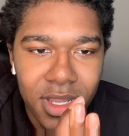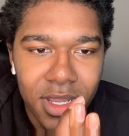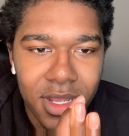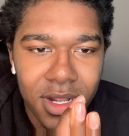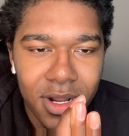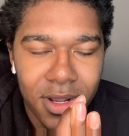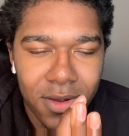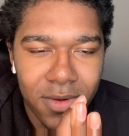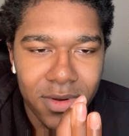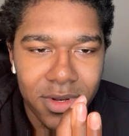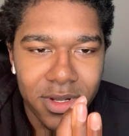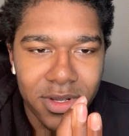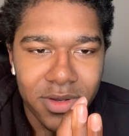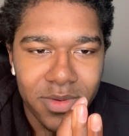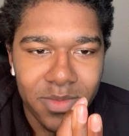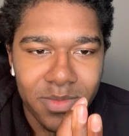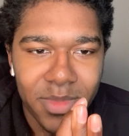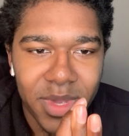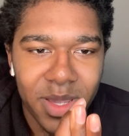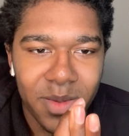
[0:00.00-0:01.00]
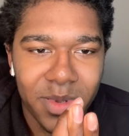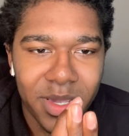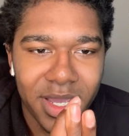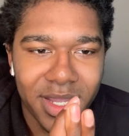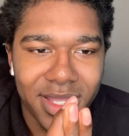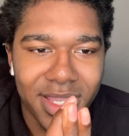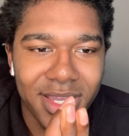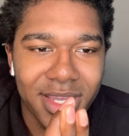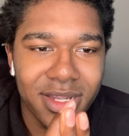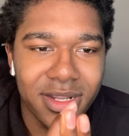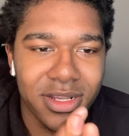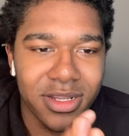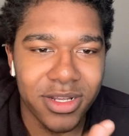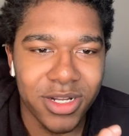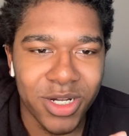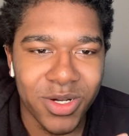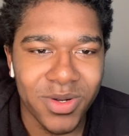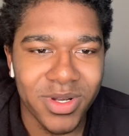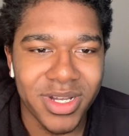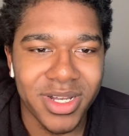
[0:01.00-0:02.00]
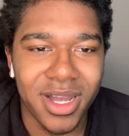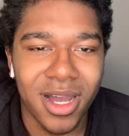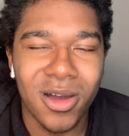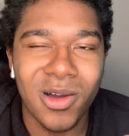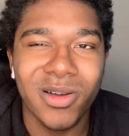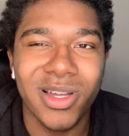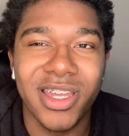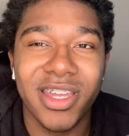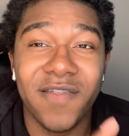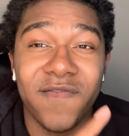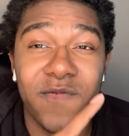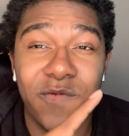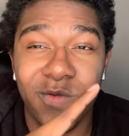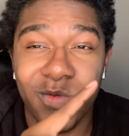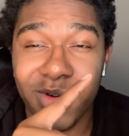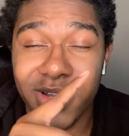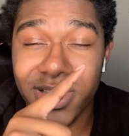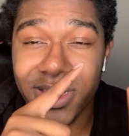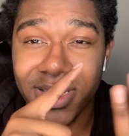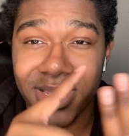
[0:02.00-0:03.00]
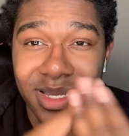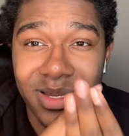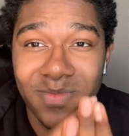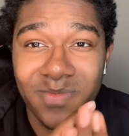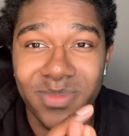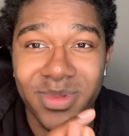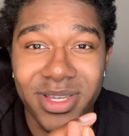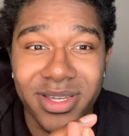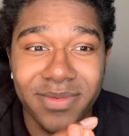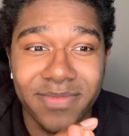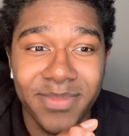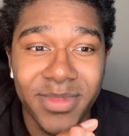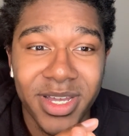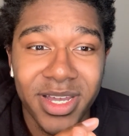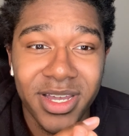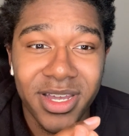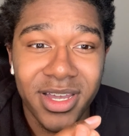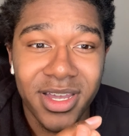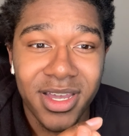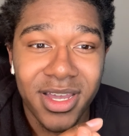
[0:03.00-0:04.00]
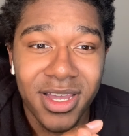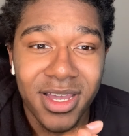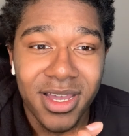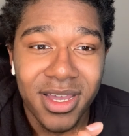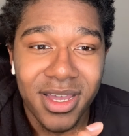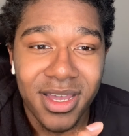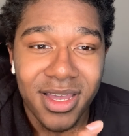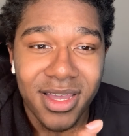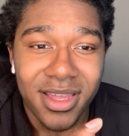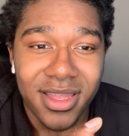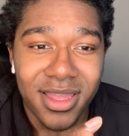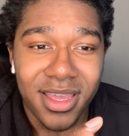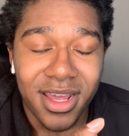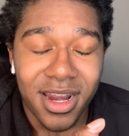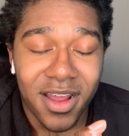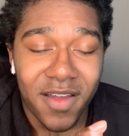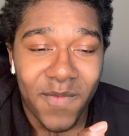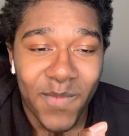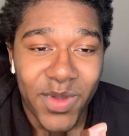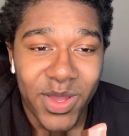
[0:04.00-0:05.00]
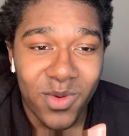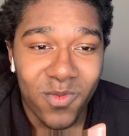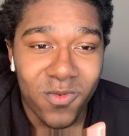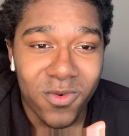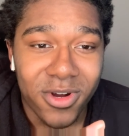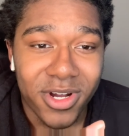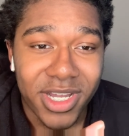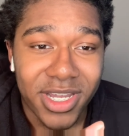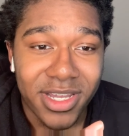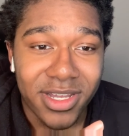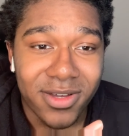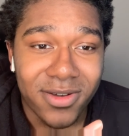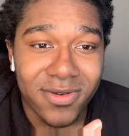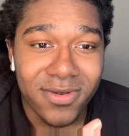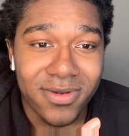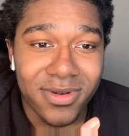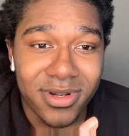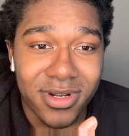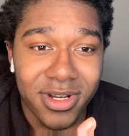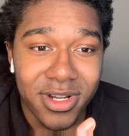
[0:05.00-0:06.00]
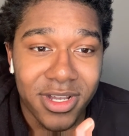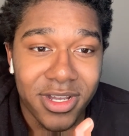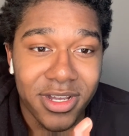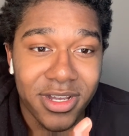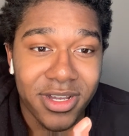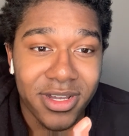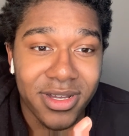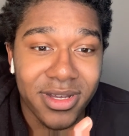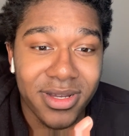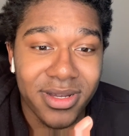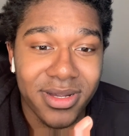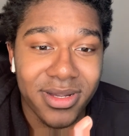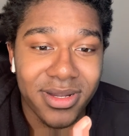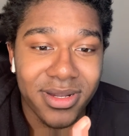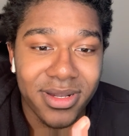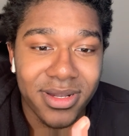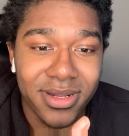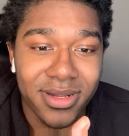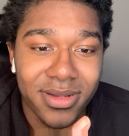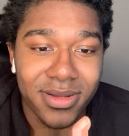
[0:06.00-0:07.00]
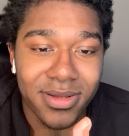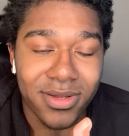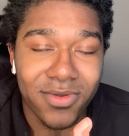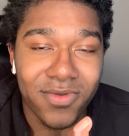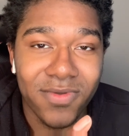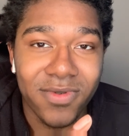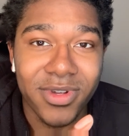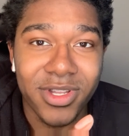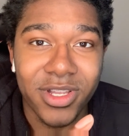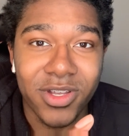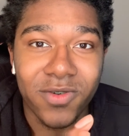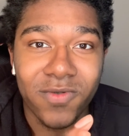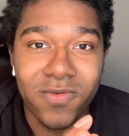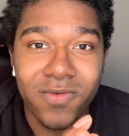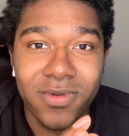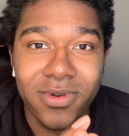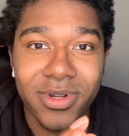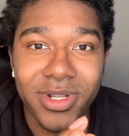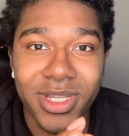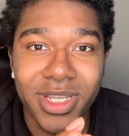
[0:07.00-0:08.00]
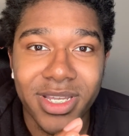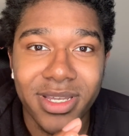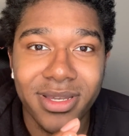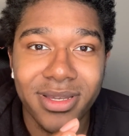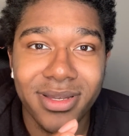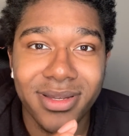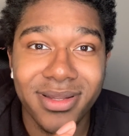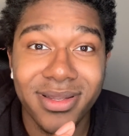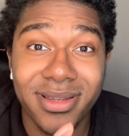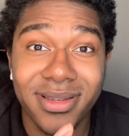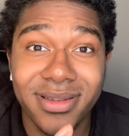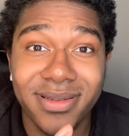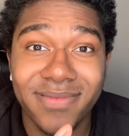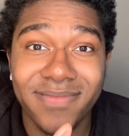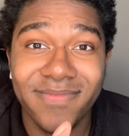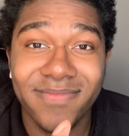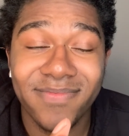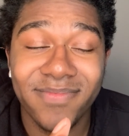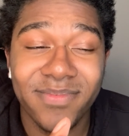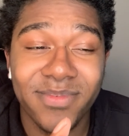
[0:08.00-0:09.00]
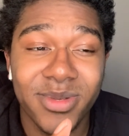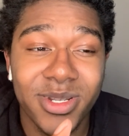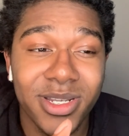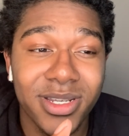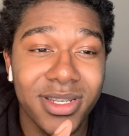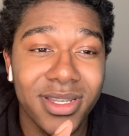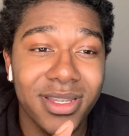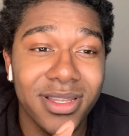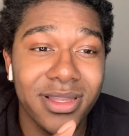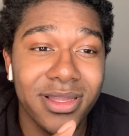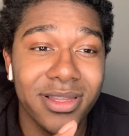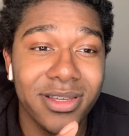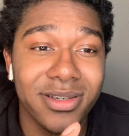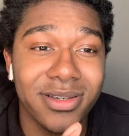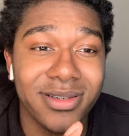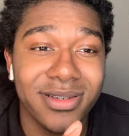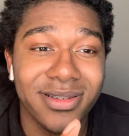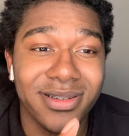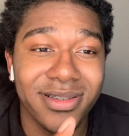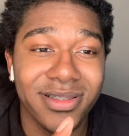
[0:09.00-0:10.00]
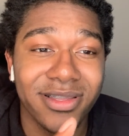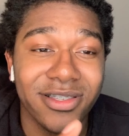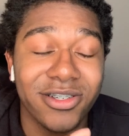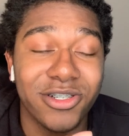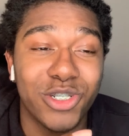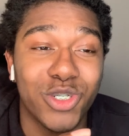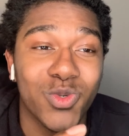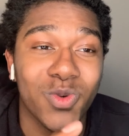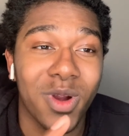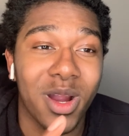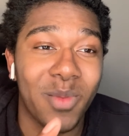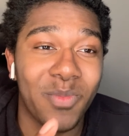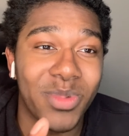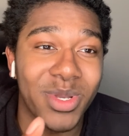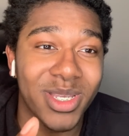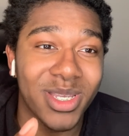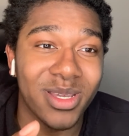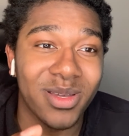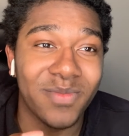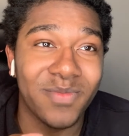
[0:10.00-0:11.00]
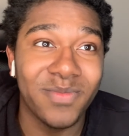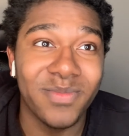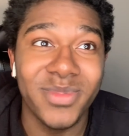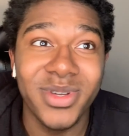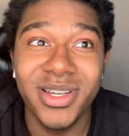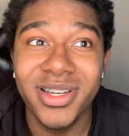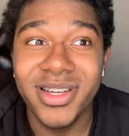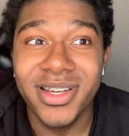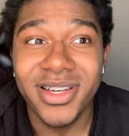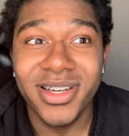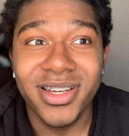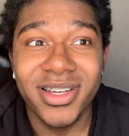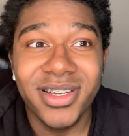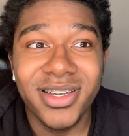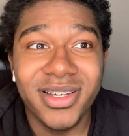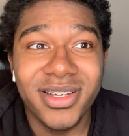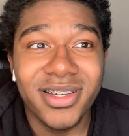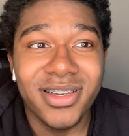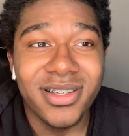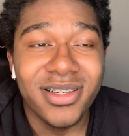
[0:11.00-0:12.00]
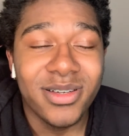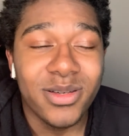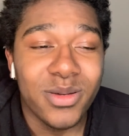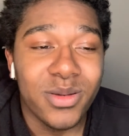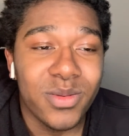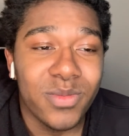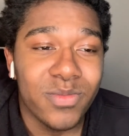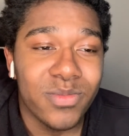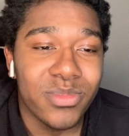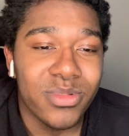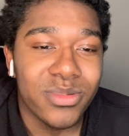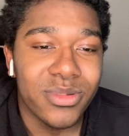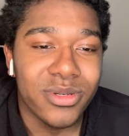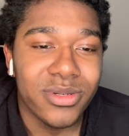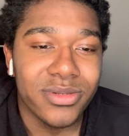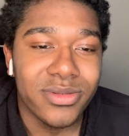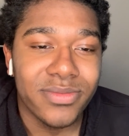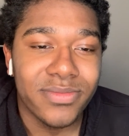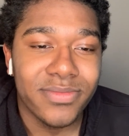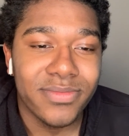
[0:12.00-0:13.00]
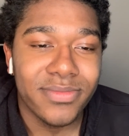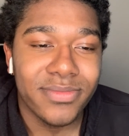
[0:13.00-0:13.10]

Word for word: and I don't know, maybe at the end of the streak, I'll give away something that I've been working on during the quarantine. Just a little, little drop or something. But